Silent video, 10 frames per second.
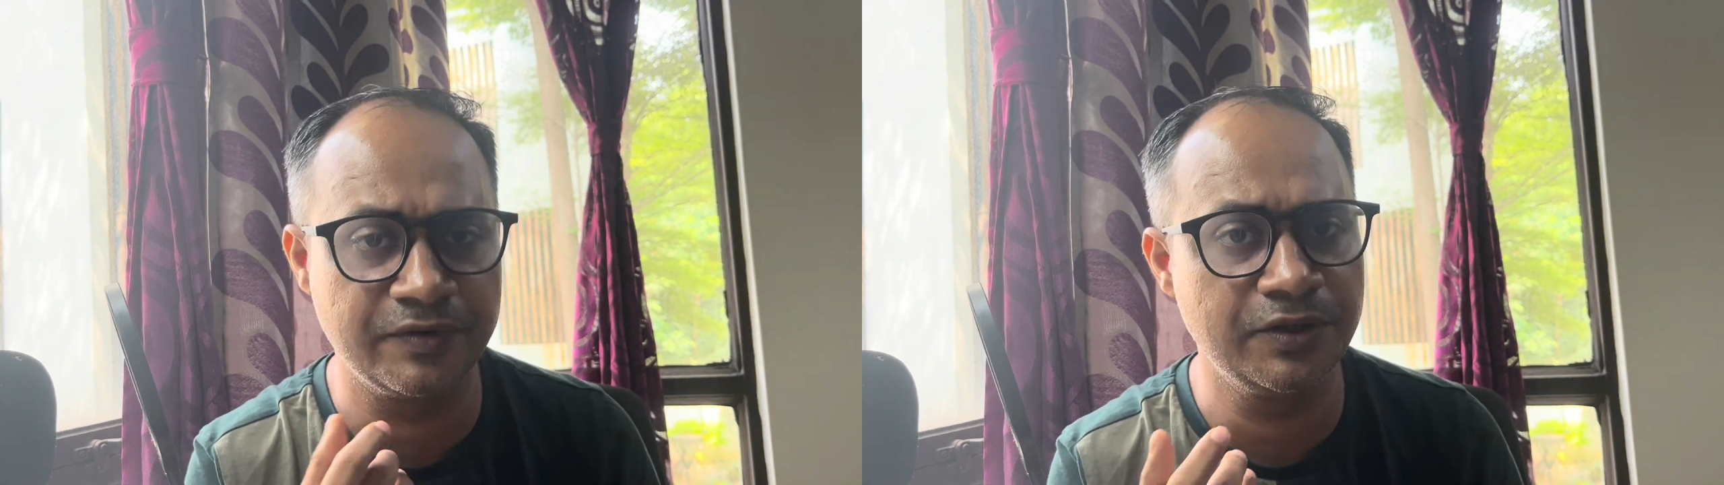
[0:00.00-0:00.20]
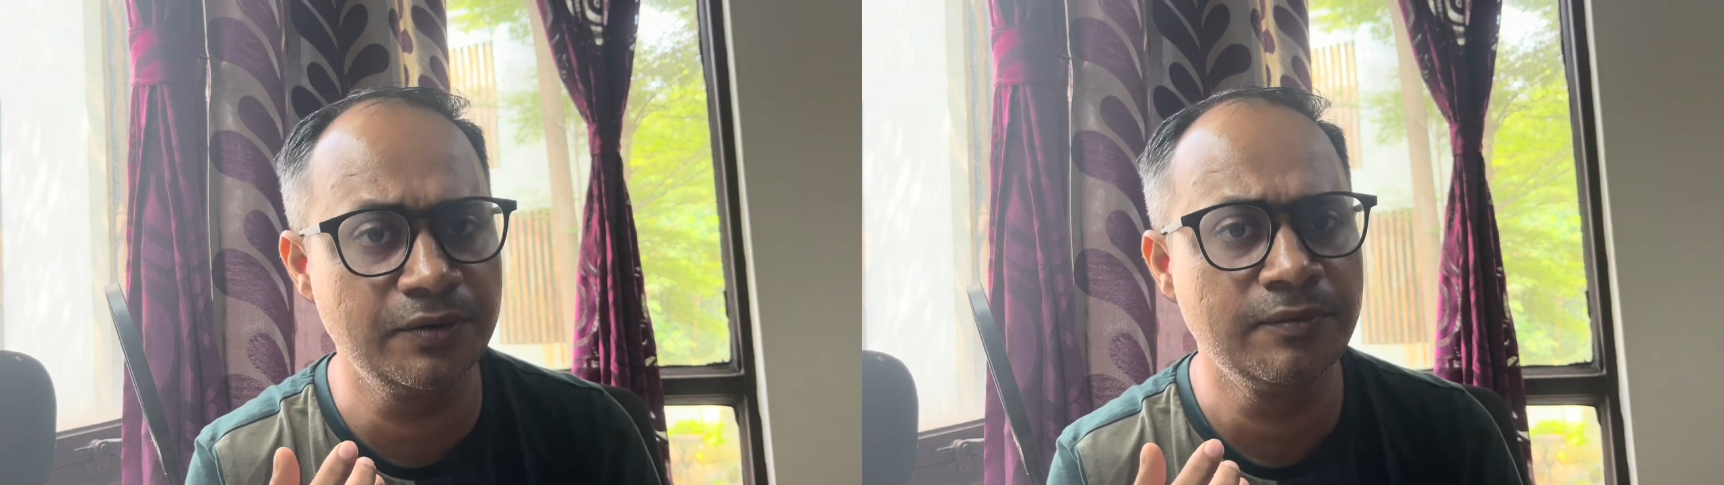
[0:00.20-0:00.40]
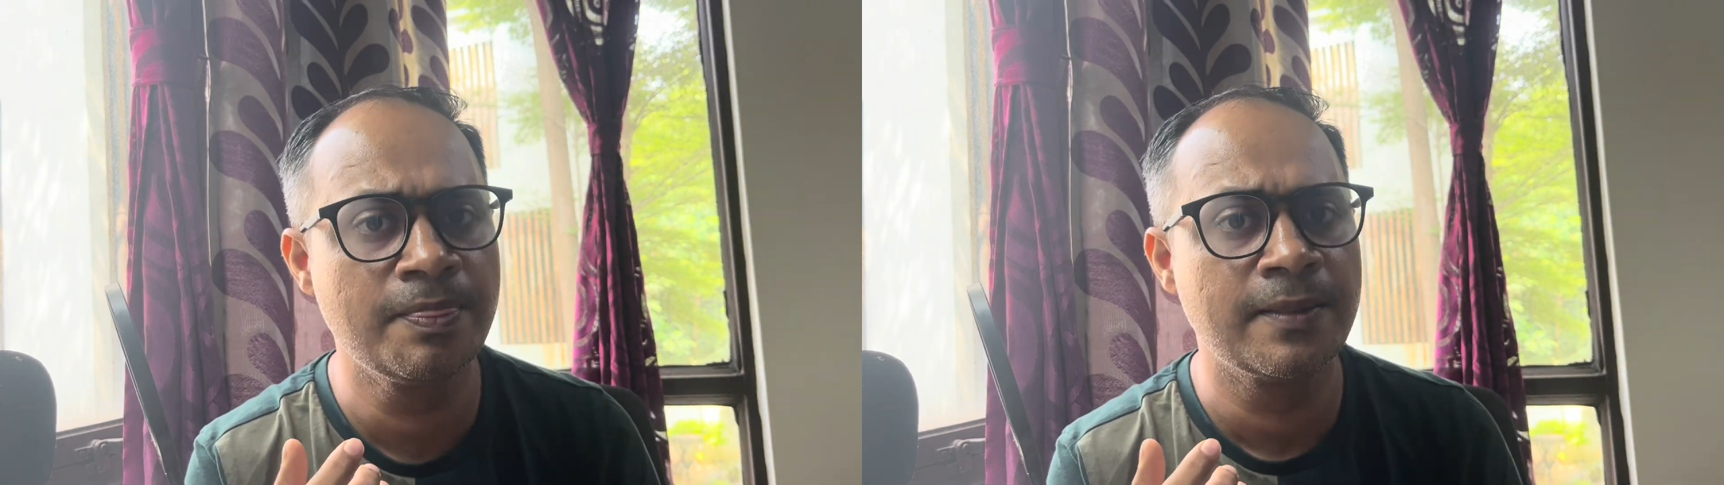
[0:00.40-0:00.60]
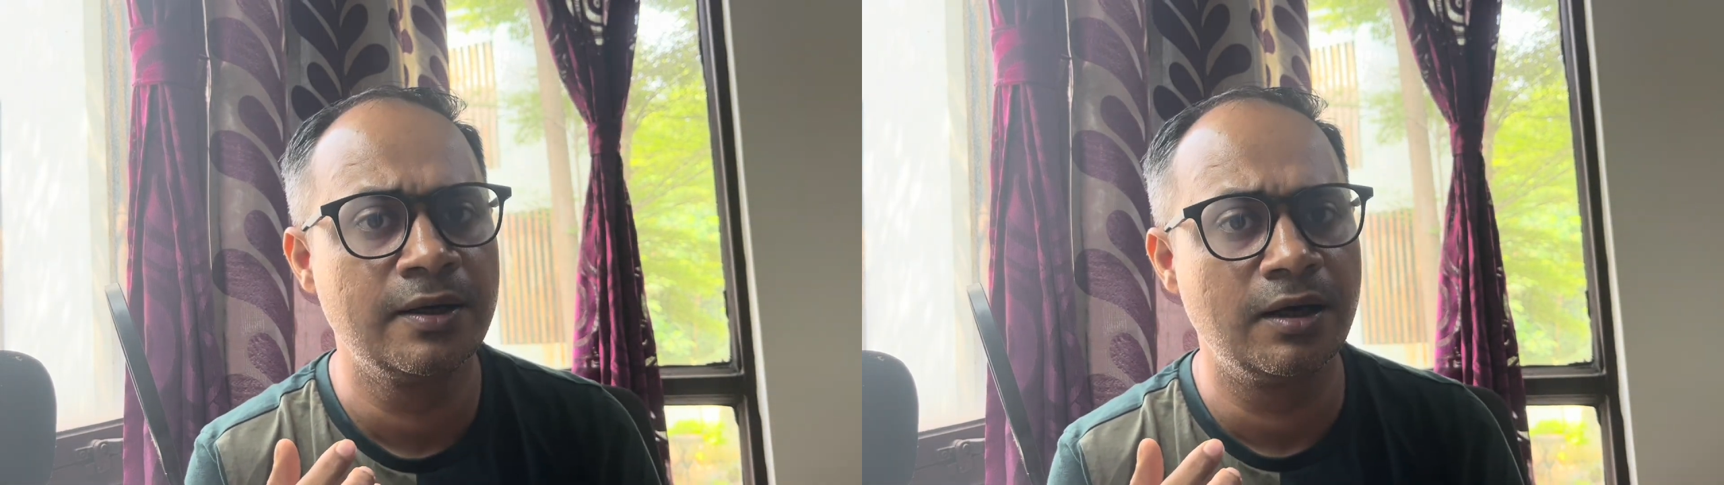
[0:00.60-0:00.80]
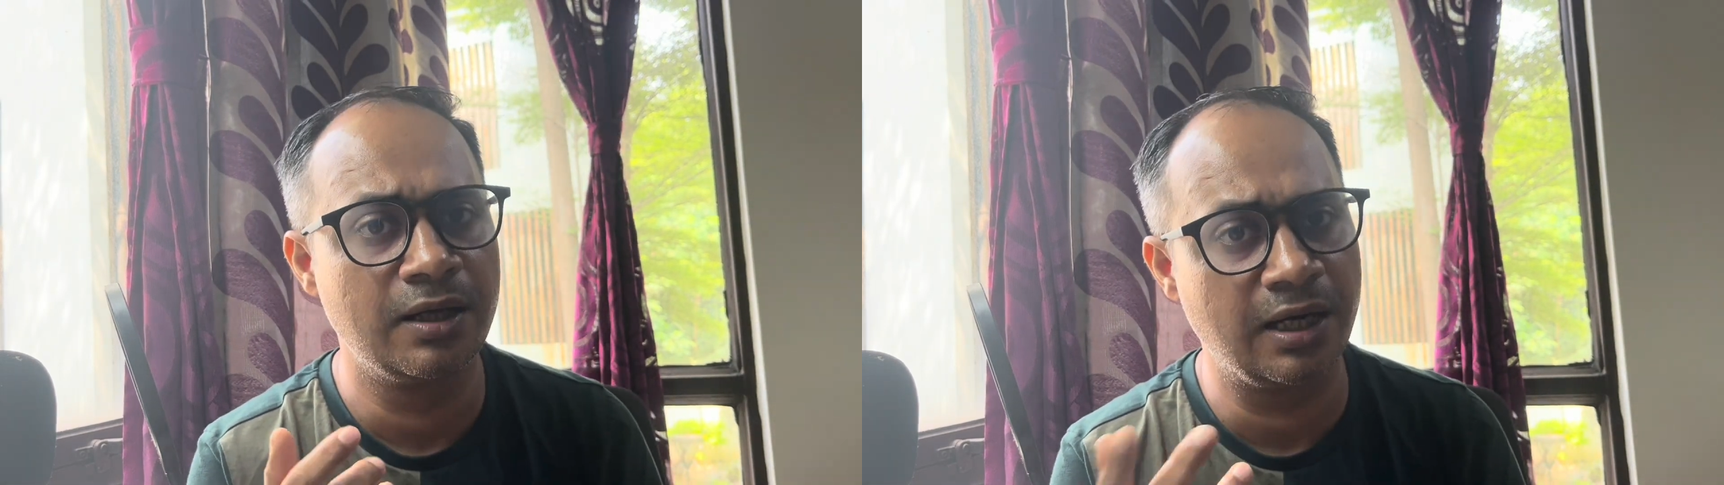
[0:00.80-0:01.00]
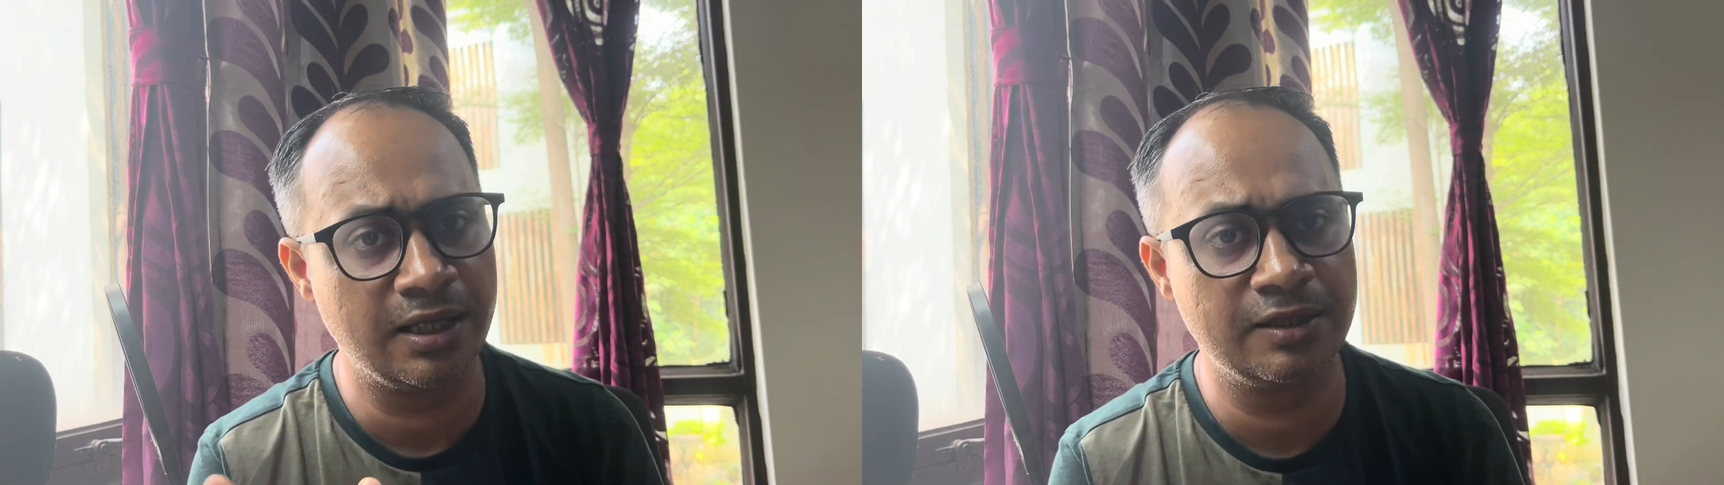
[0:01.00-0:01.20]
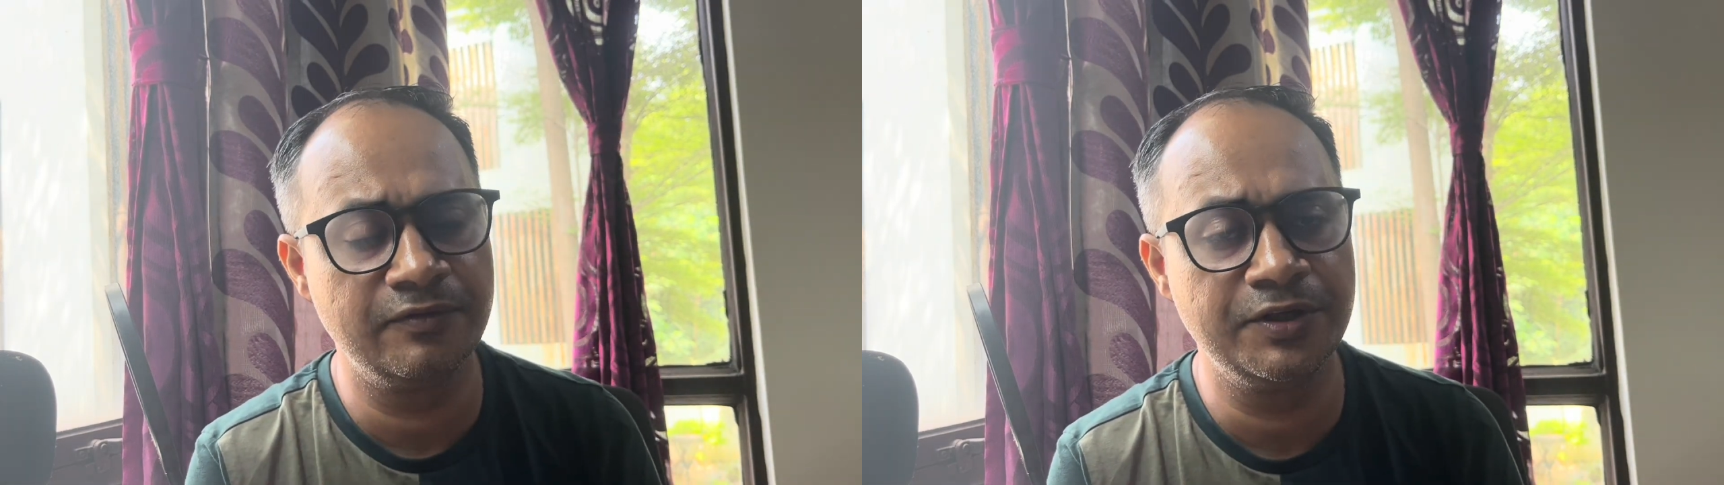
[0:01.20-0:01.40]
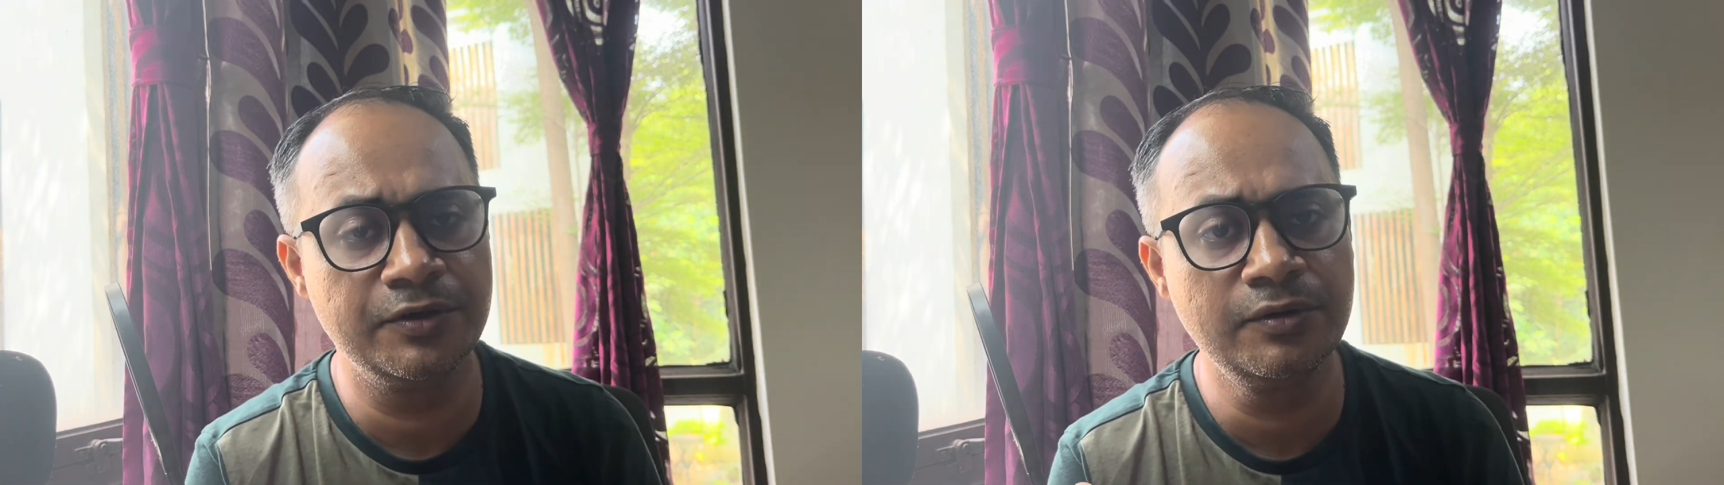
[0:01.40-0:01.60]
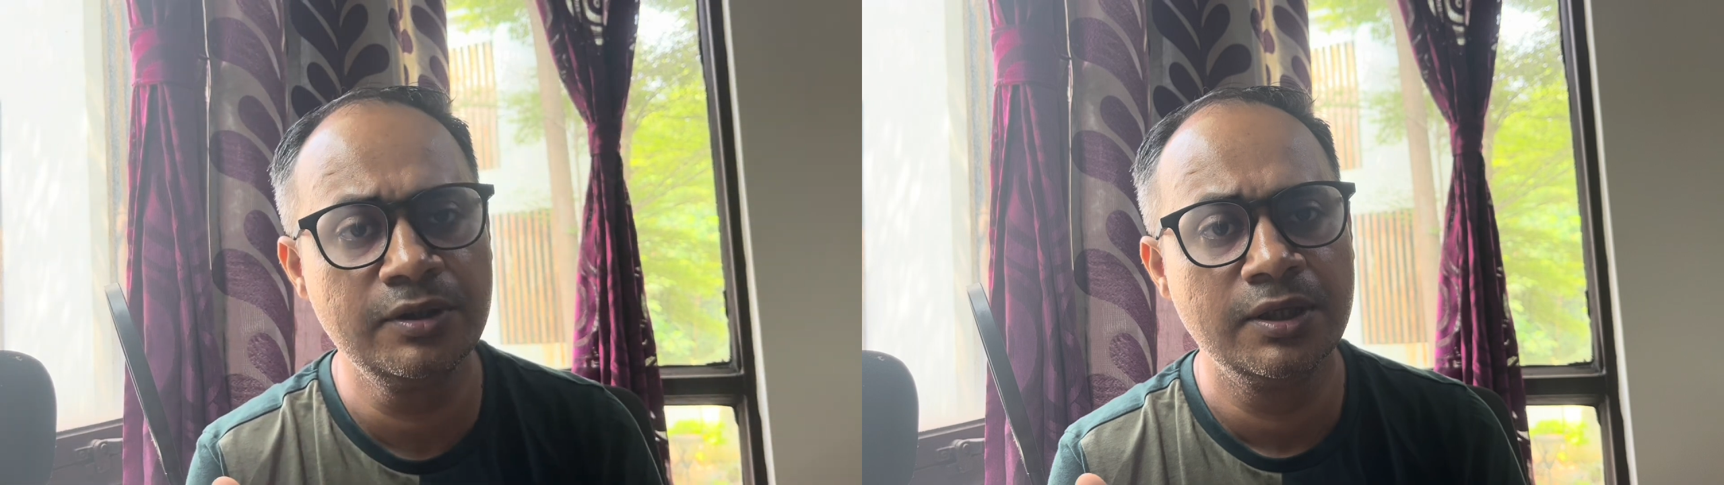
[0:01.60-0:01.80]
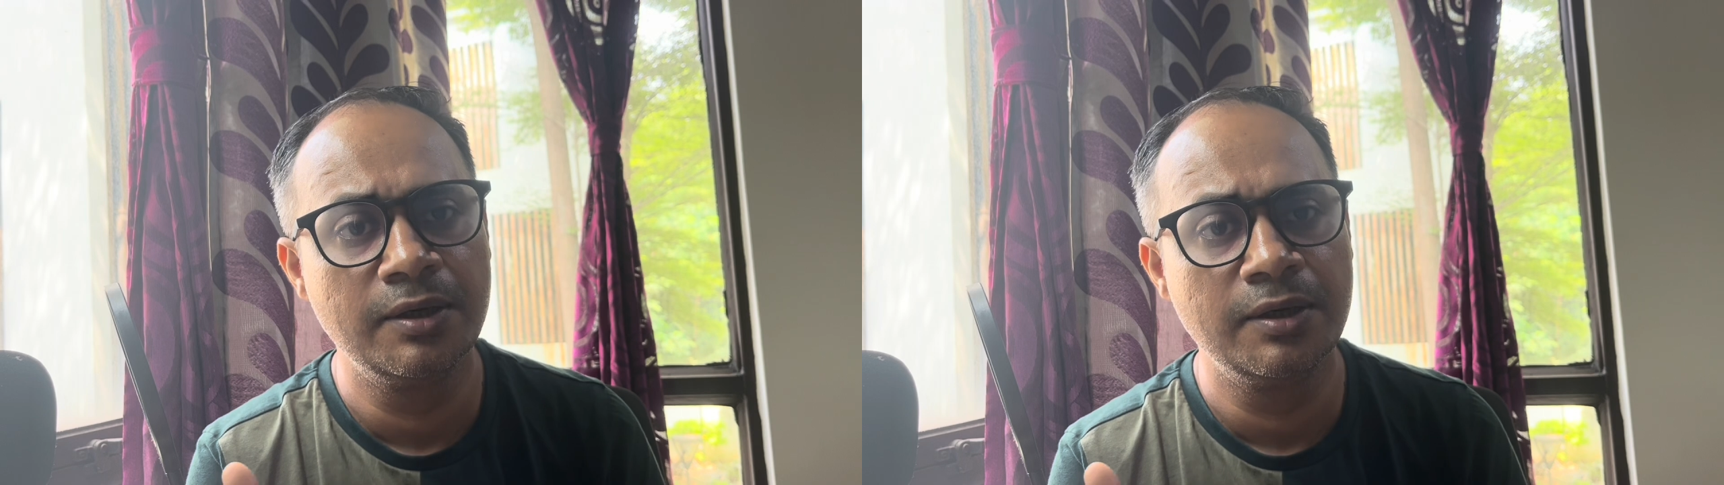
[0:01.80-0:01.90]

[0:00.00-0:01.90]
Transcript: video or another video,